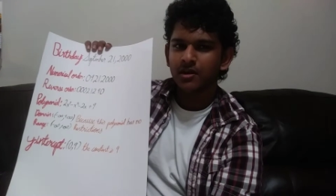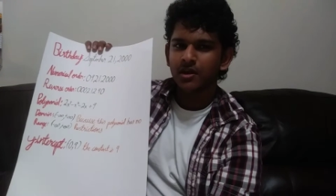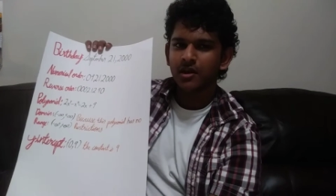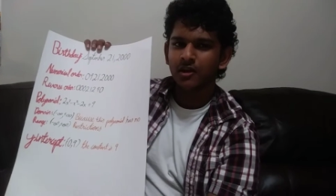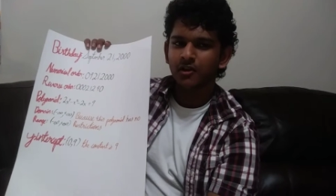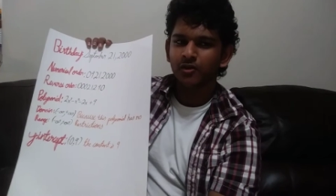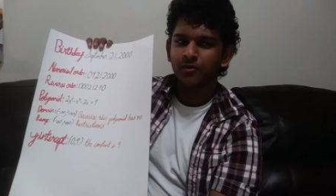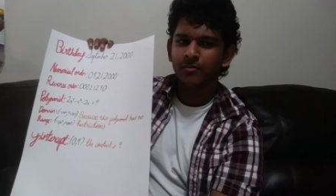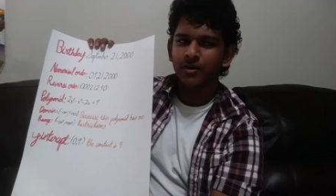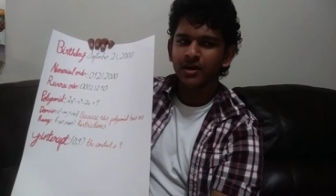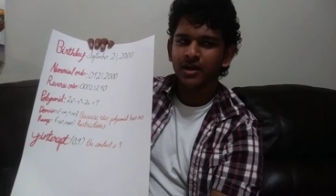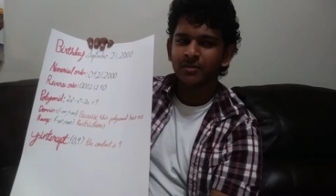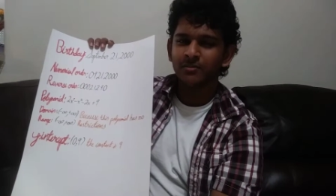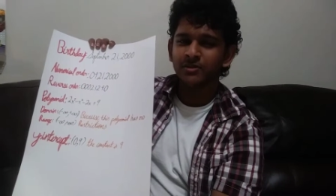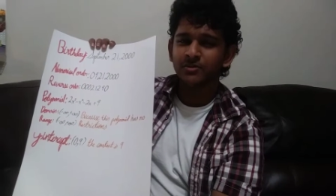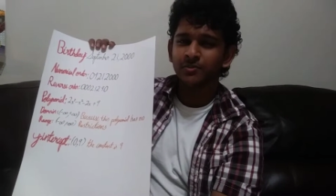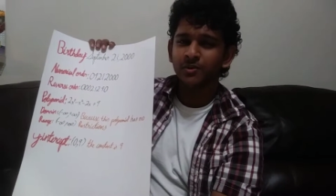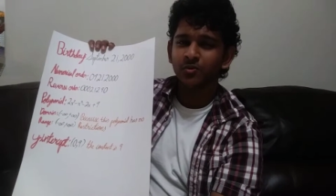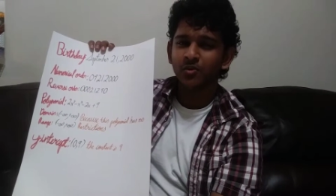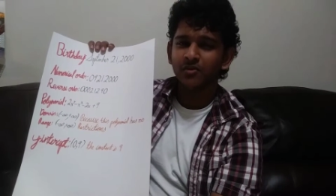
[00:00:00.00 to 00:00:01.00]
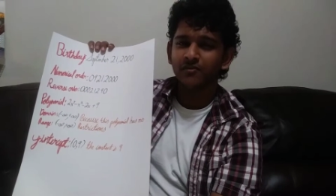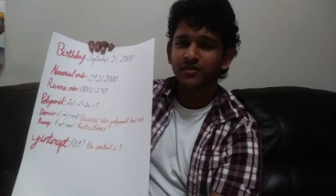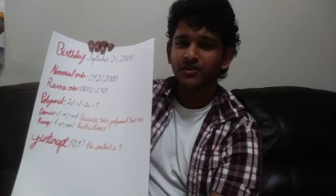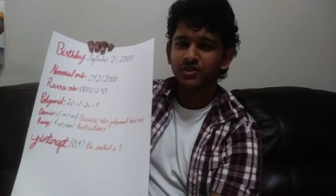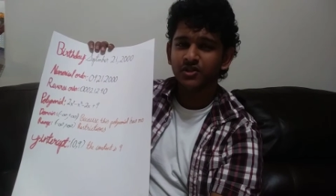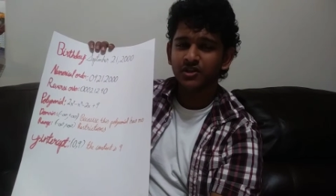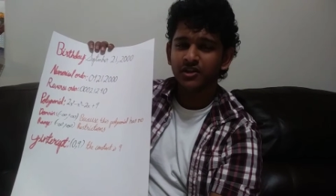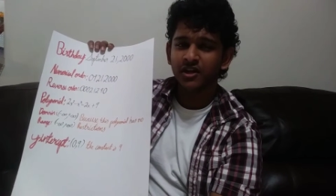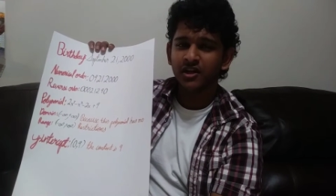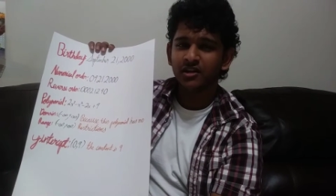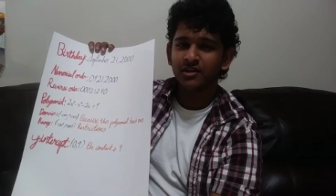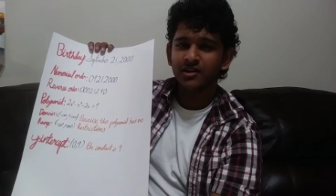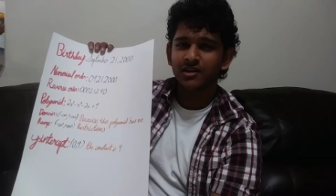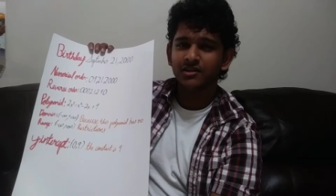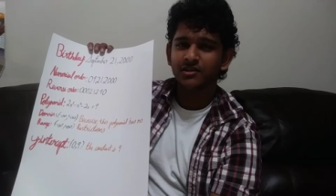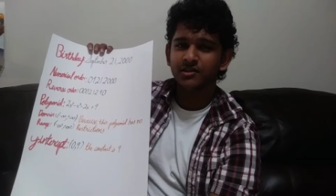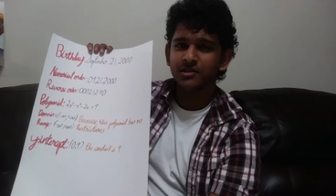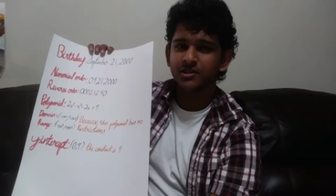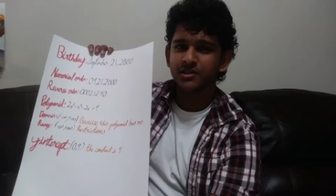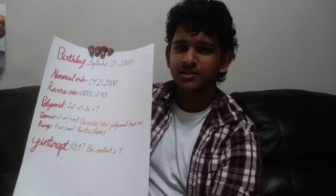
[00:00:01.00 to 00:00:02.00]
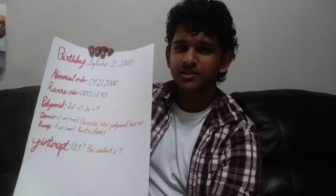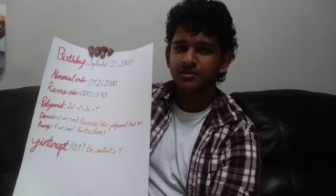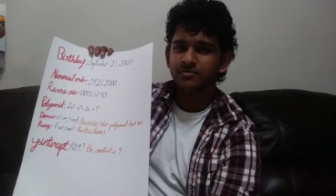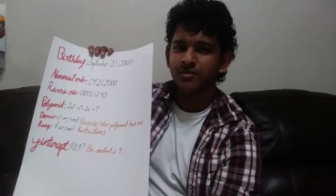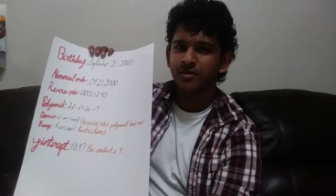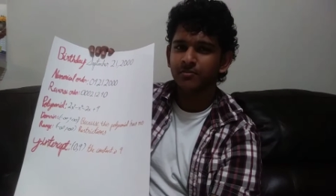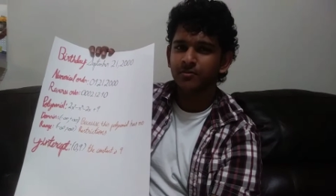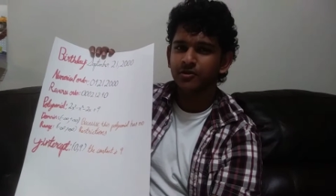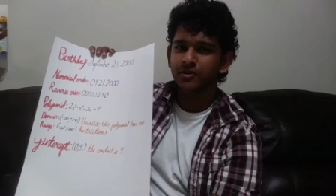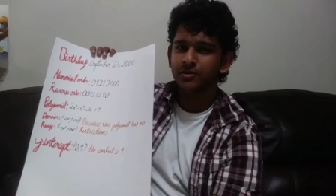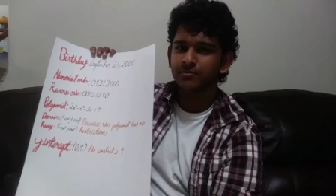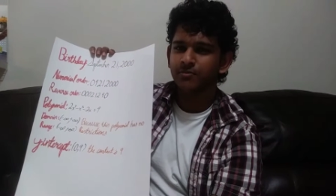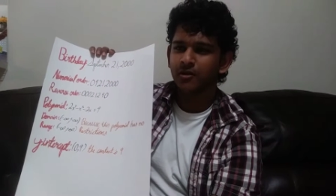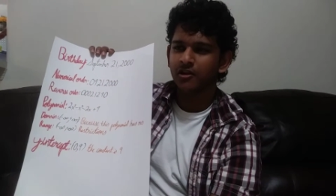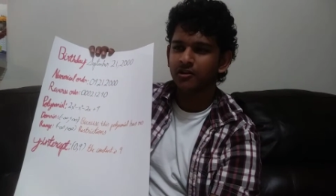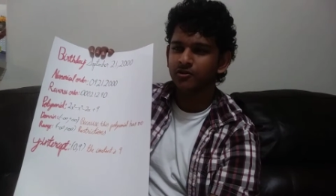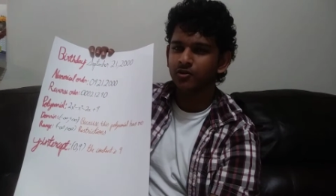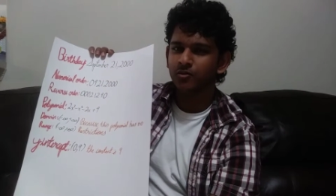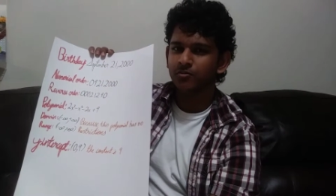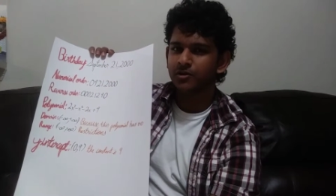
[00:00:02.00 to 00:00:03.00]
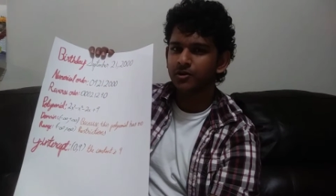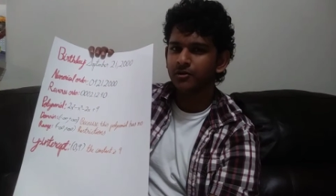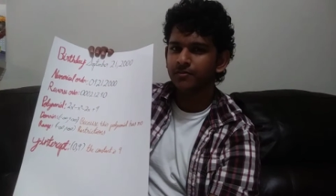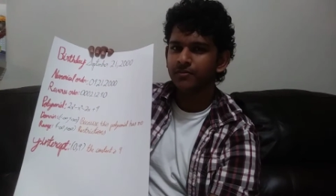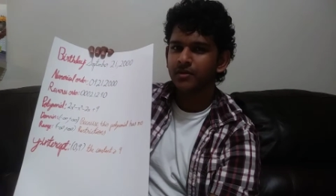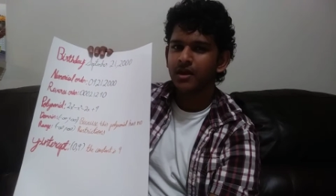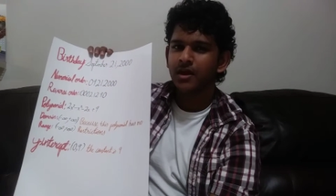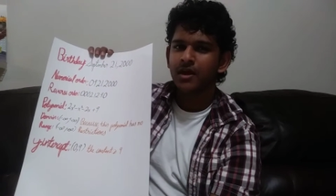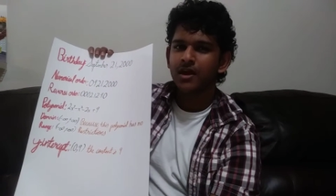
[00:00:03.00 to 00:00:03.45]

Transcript: Hello, my name is Manuel Vetcanal, and this is my birthday polynomial.